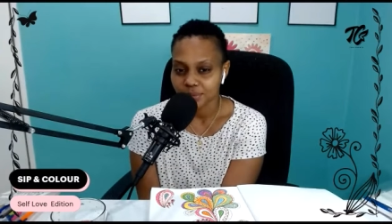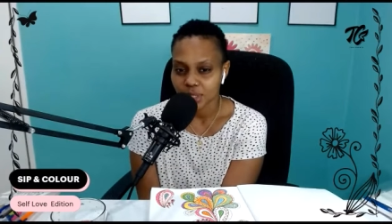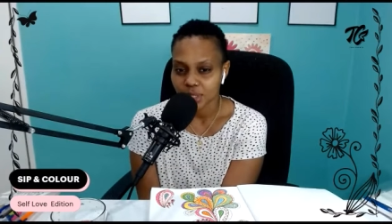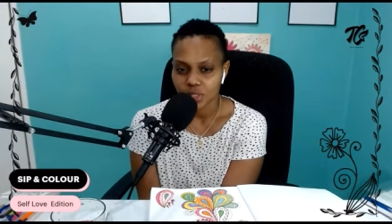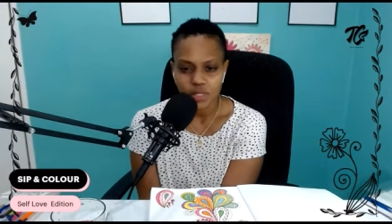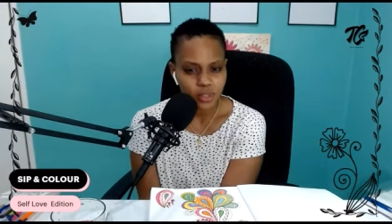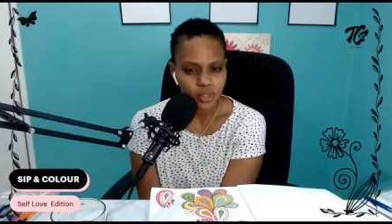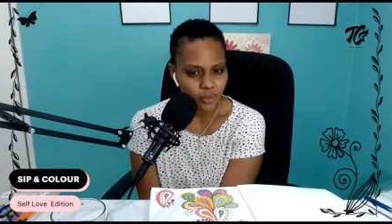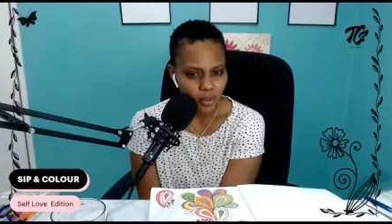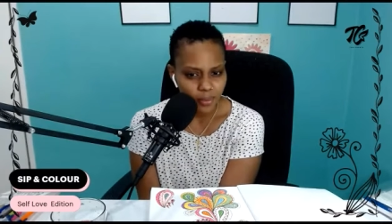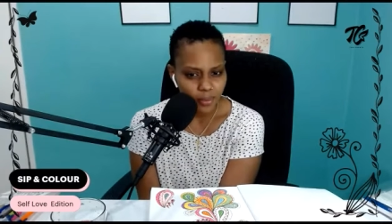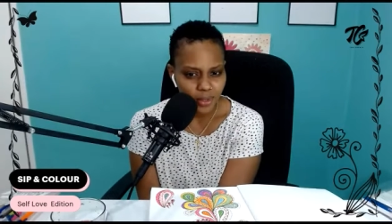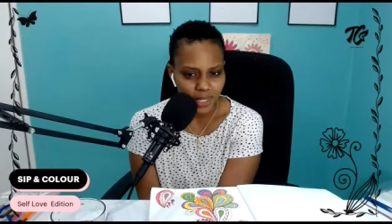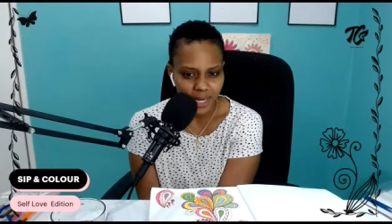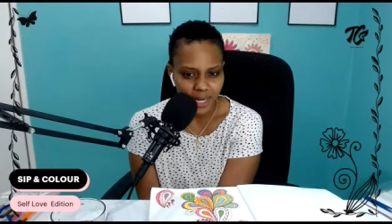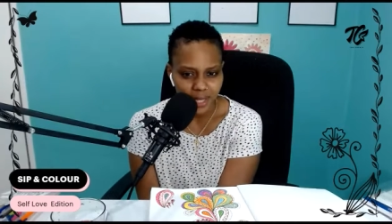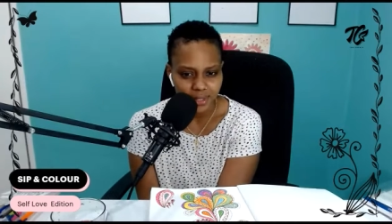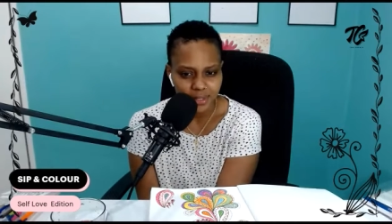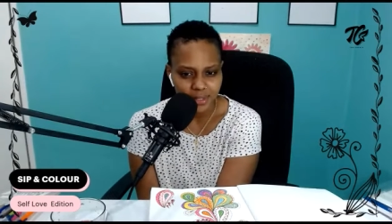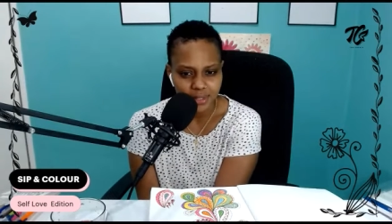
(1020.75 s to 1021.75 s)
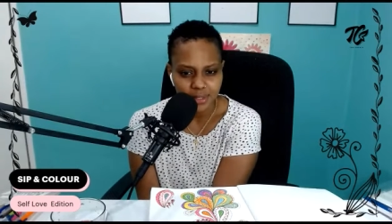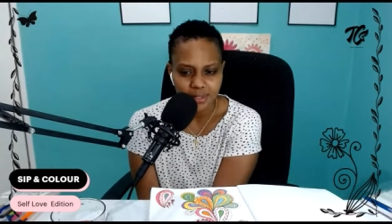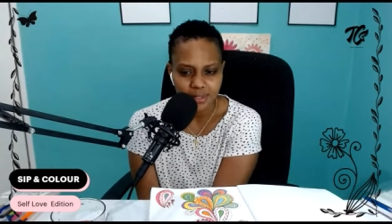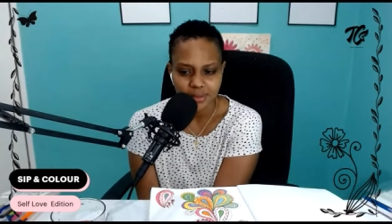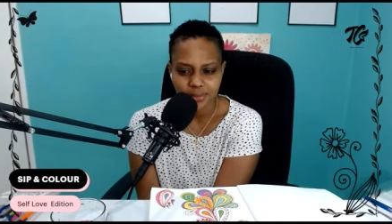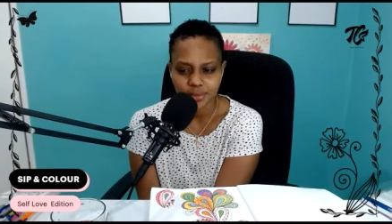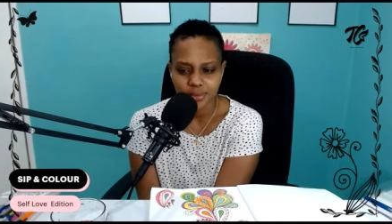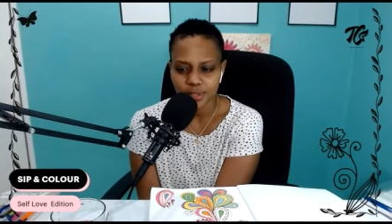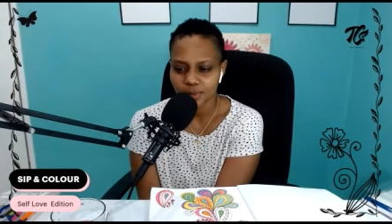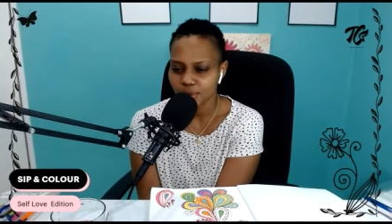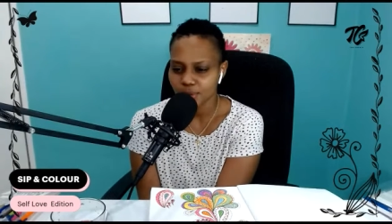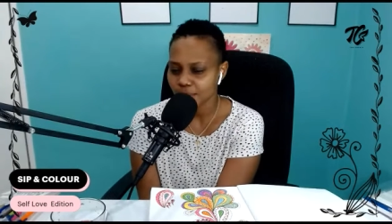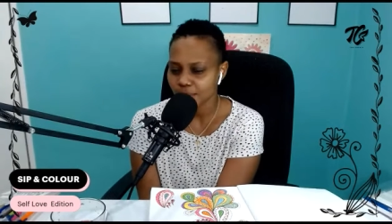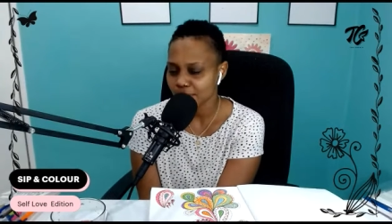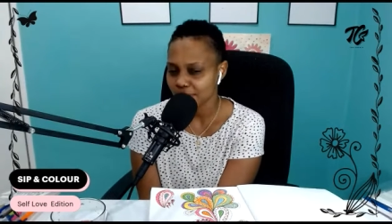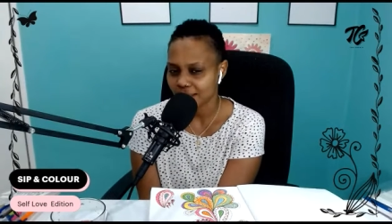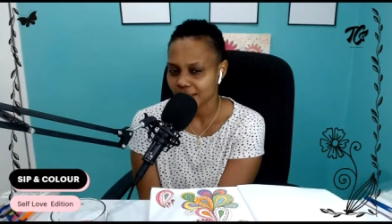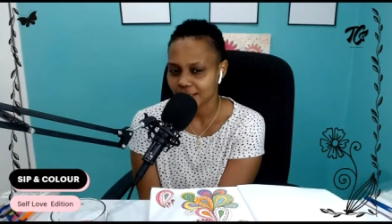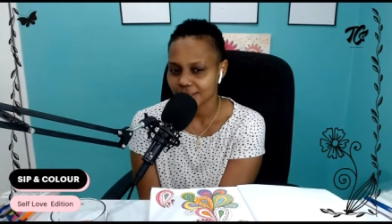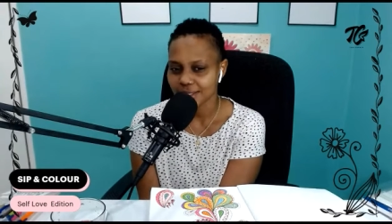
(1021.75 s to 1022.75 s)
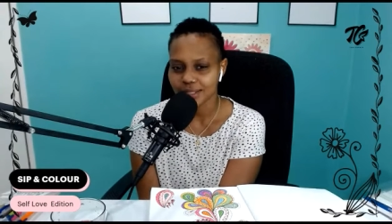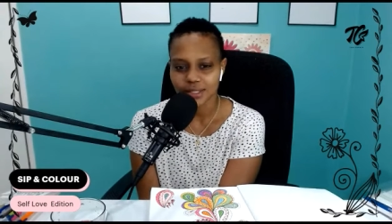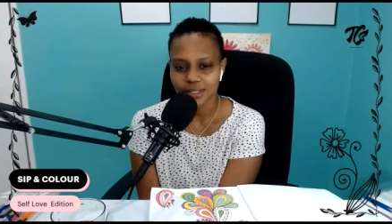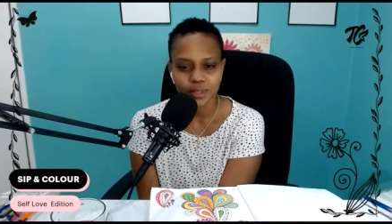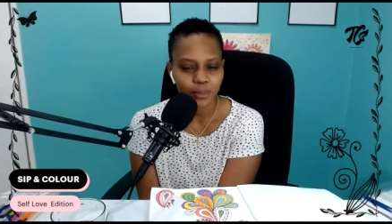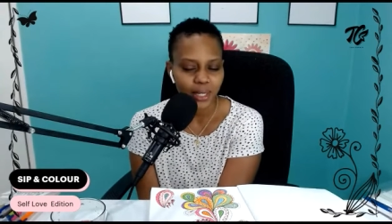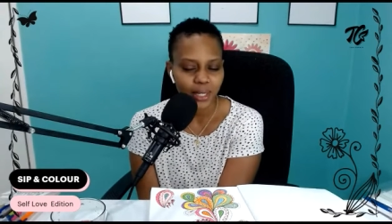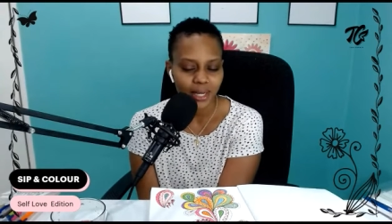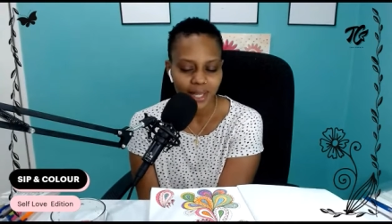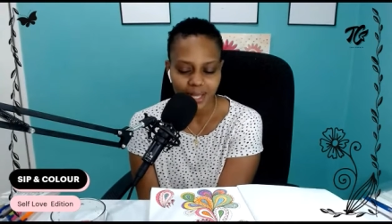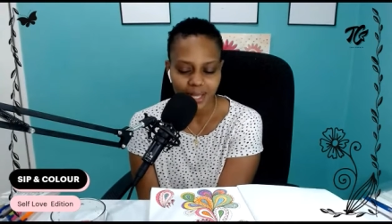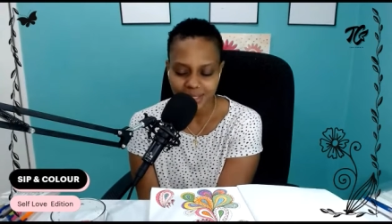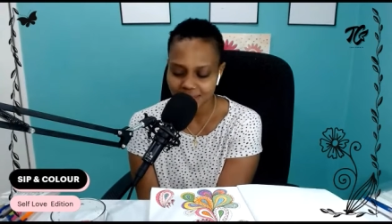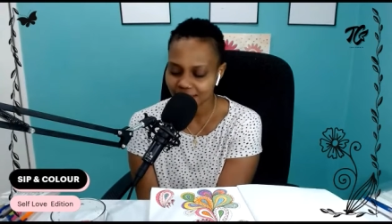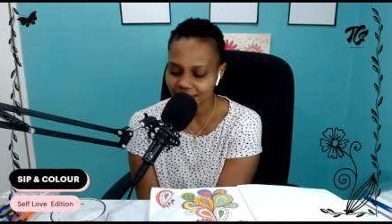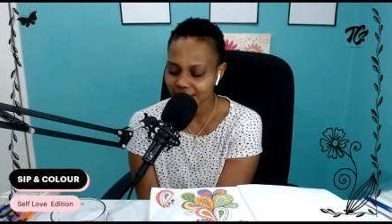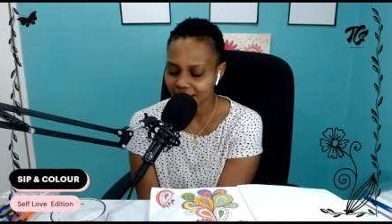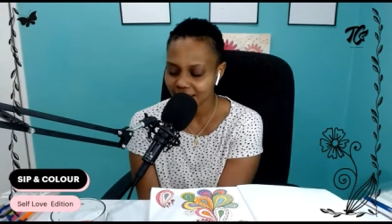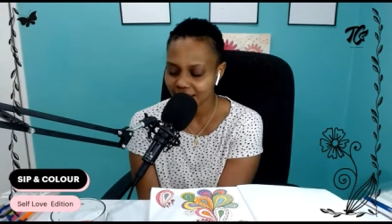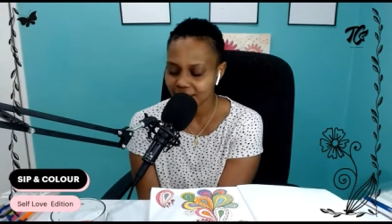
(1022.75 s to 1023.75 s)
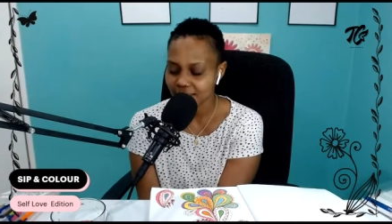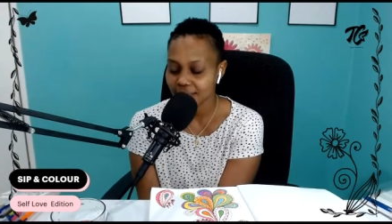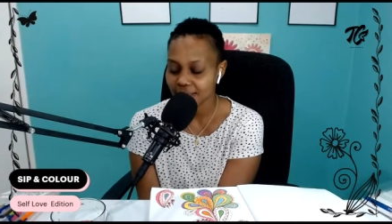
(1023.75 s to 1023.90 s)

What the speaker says: Just one more glass. Just one more glass. This is my last glass.